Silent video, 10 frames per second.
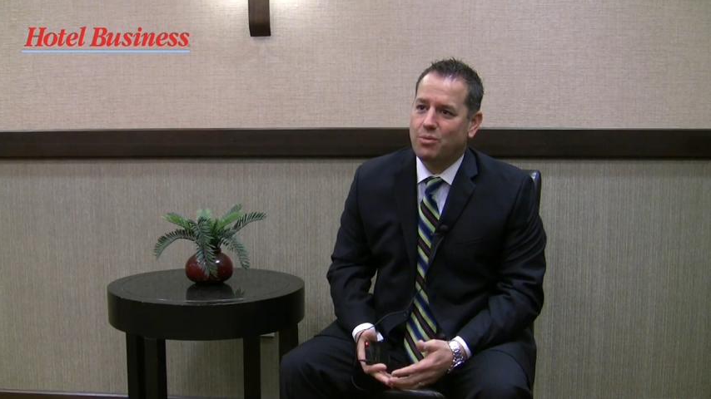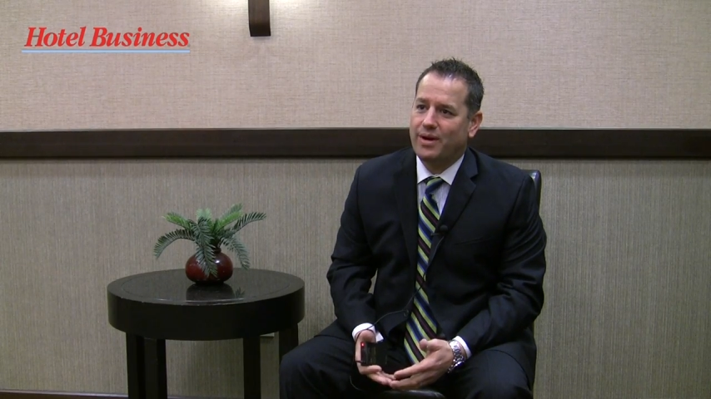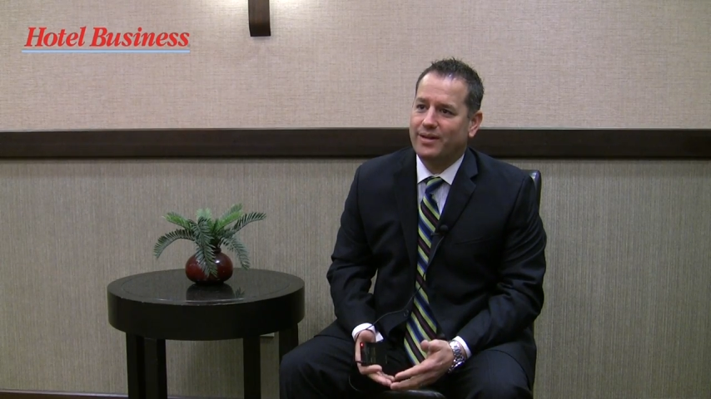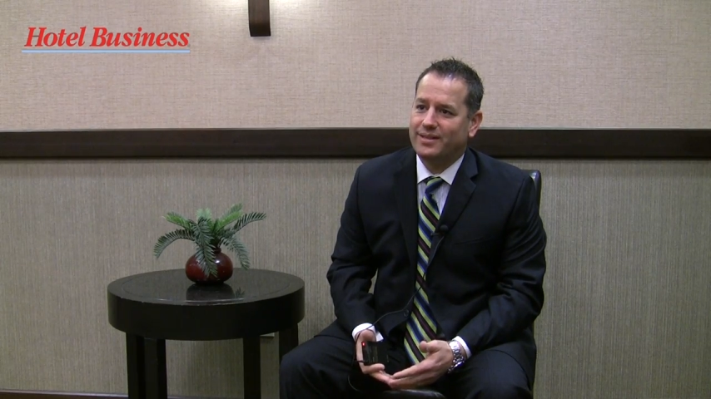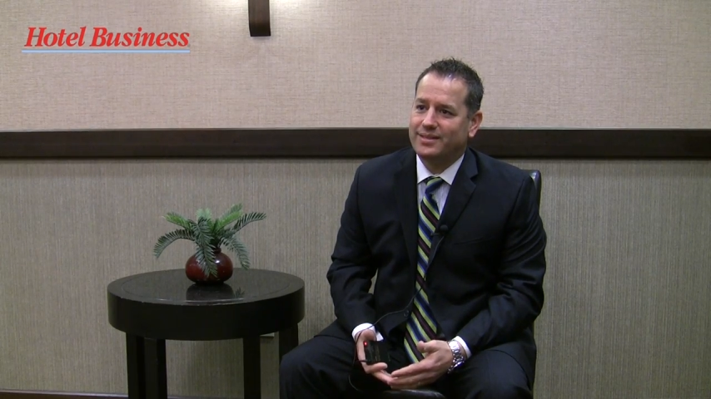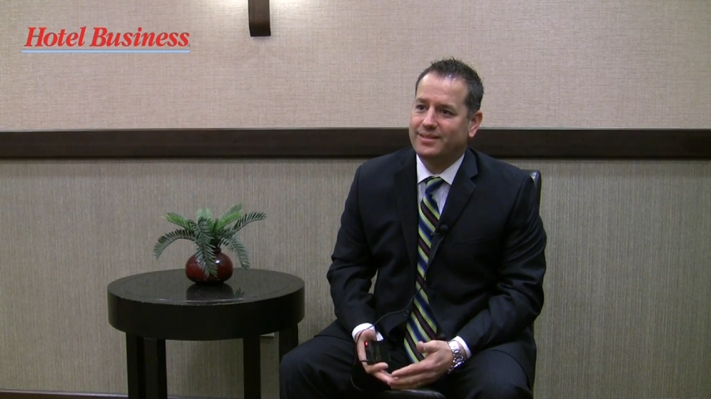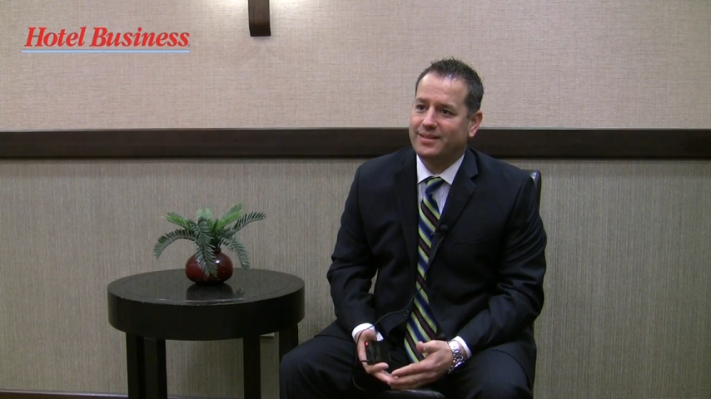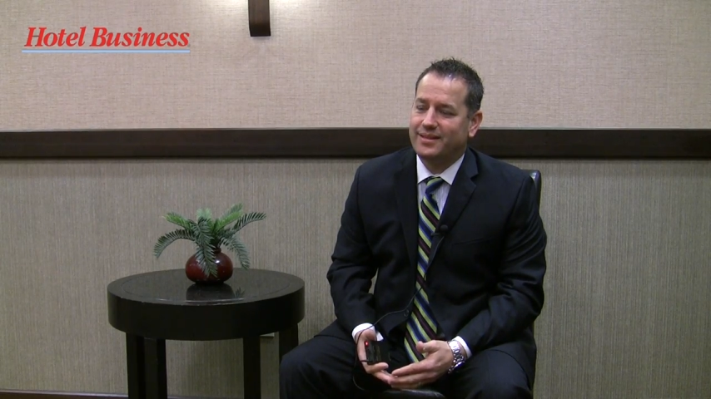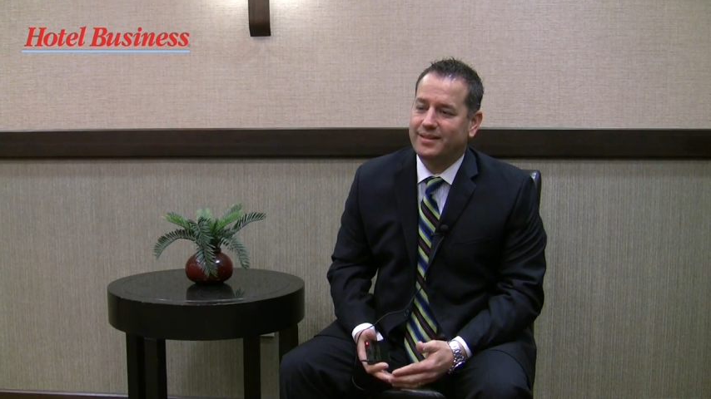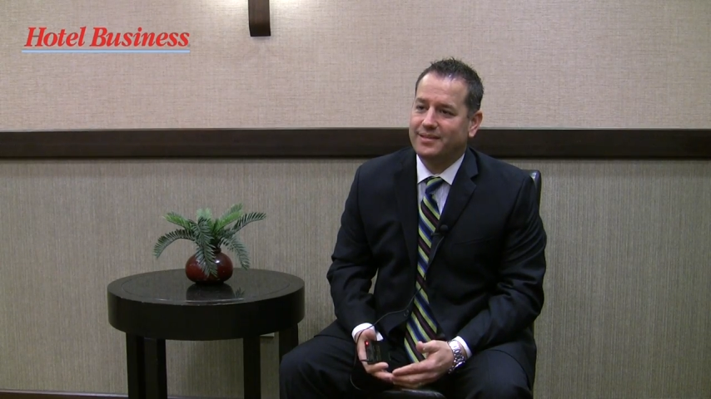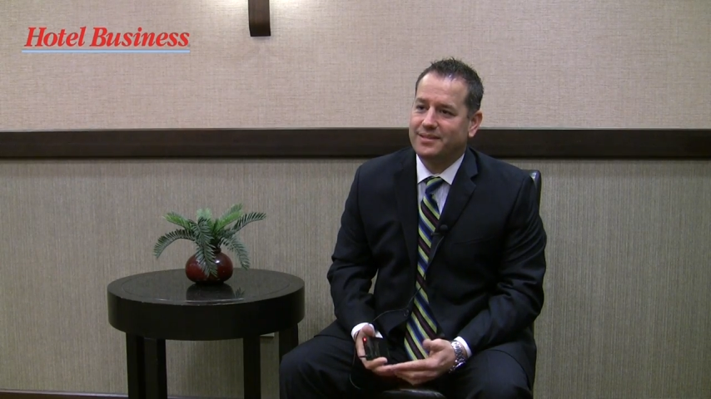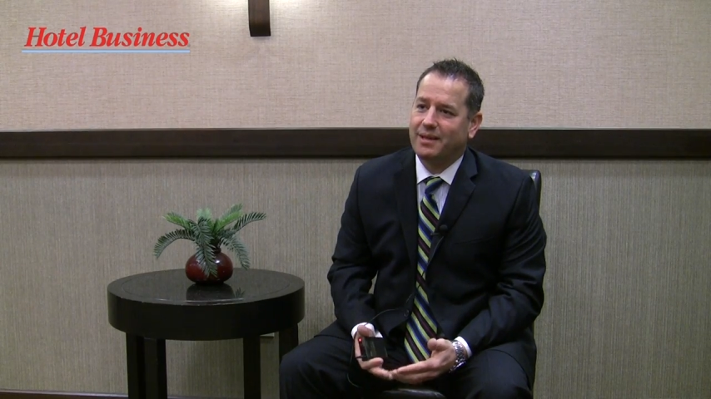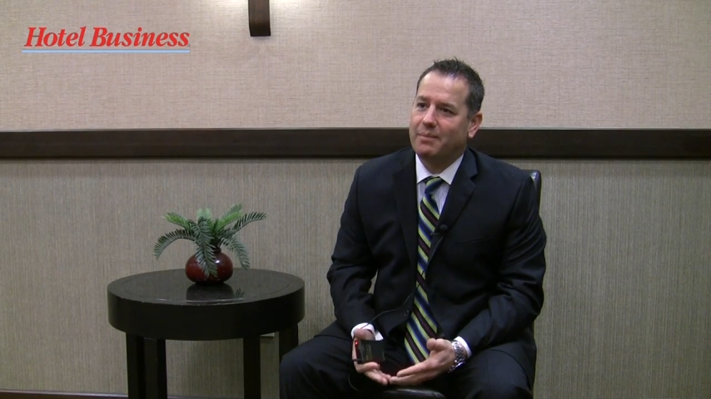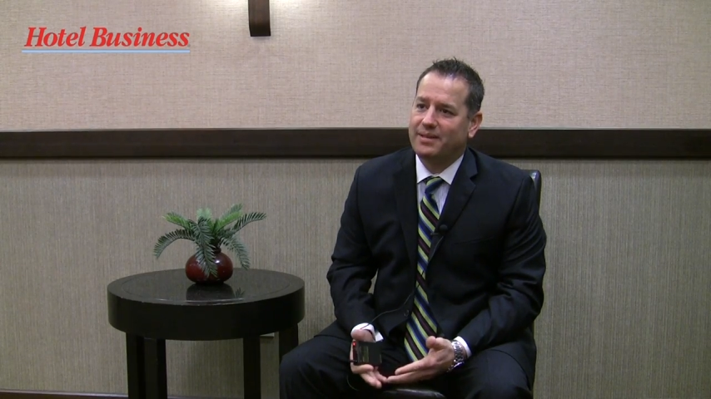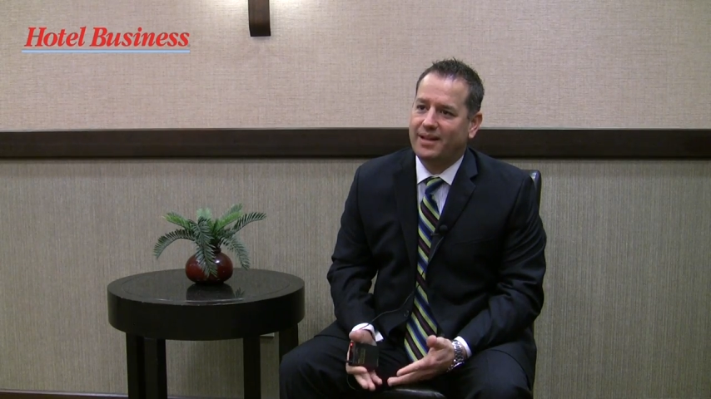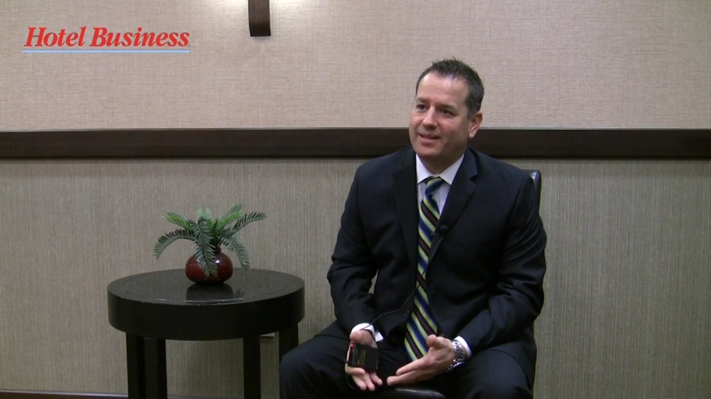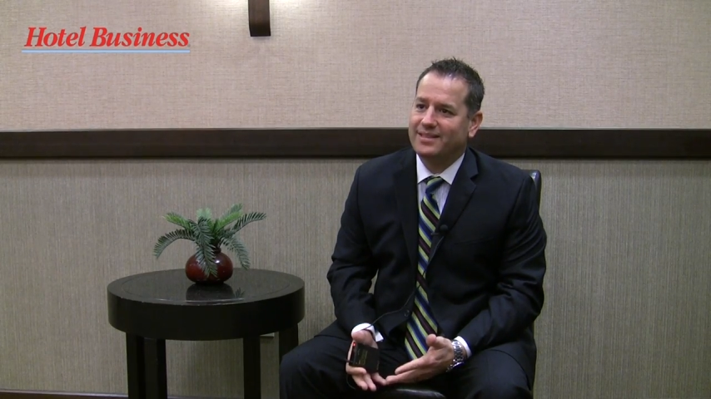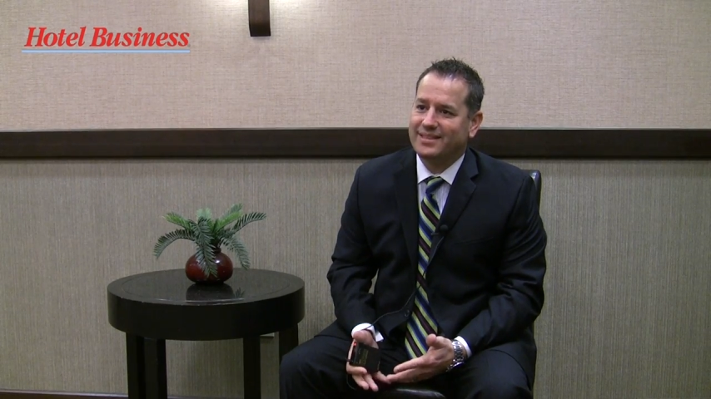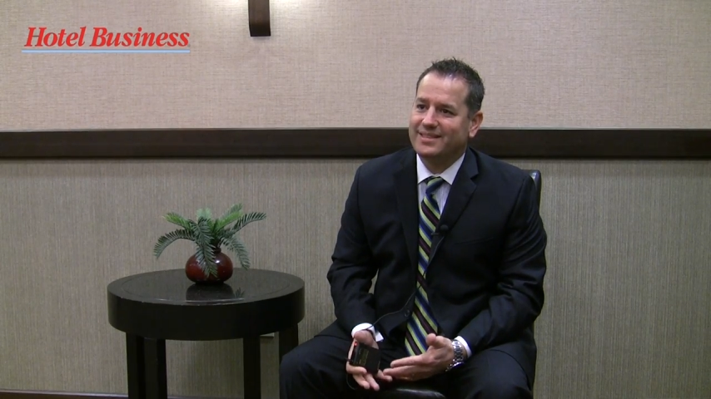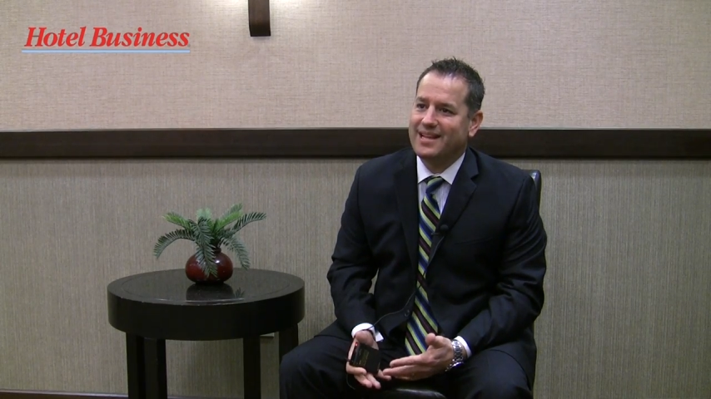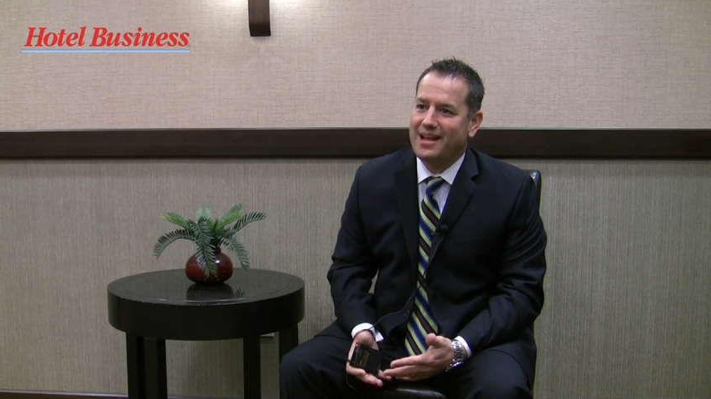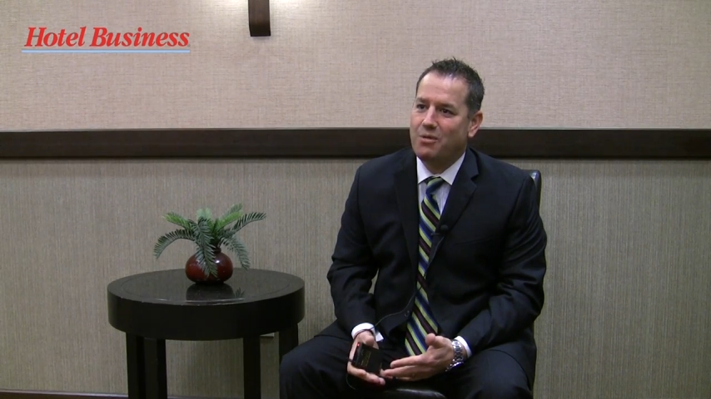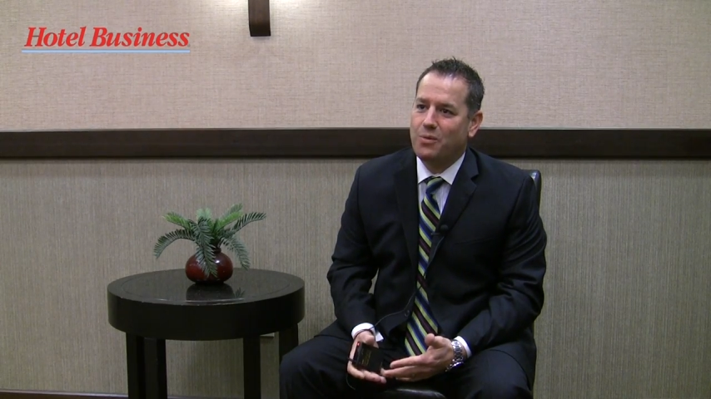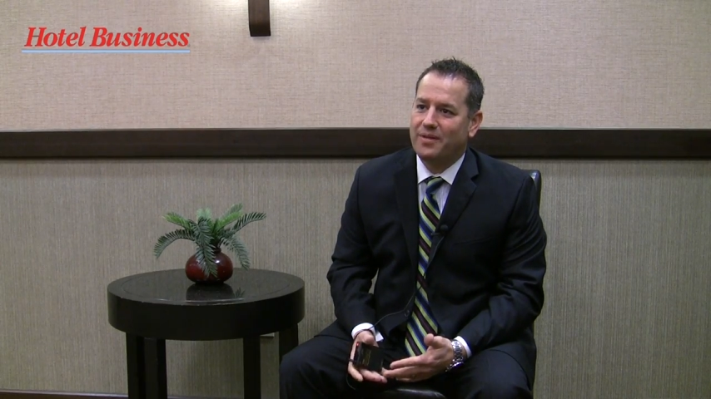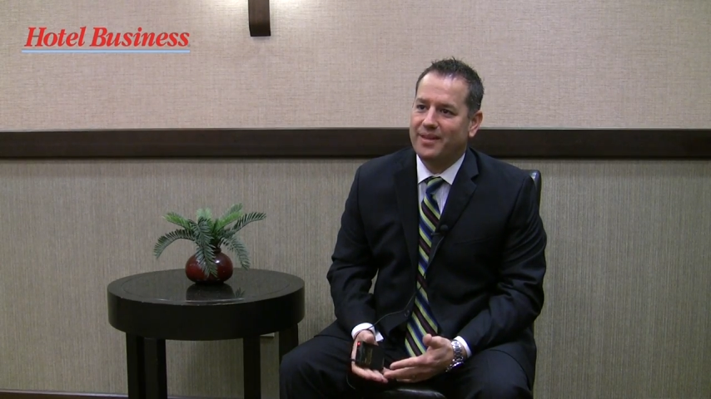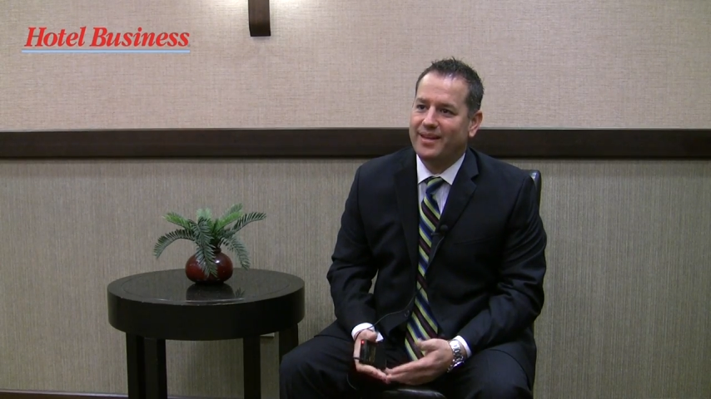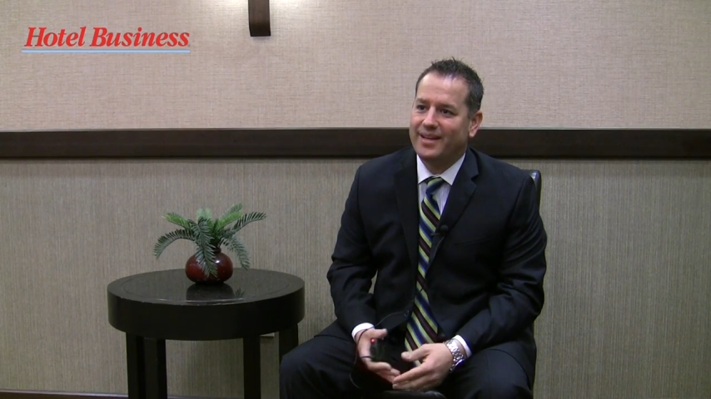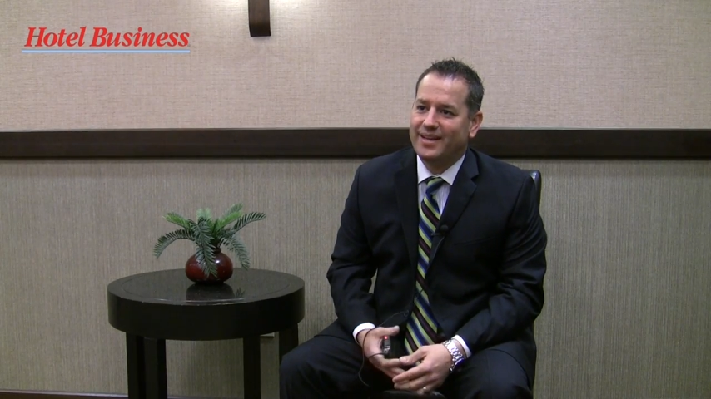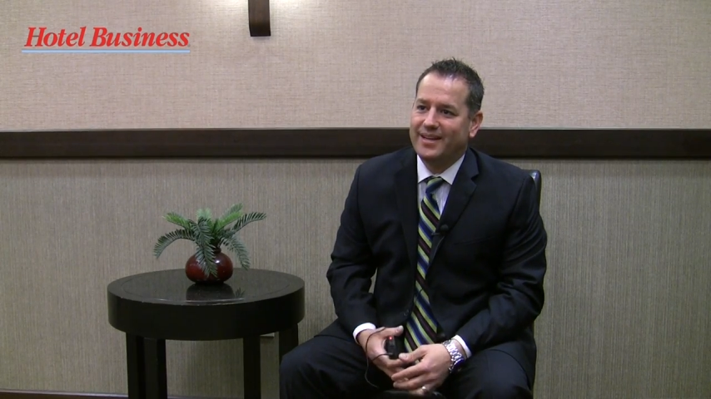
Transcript: whereas the segment that exists now with it,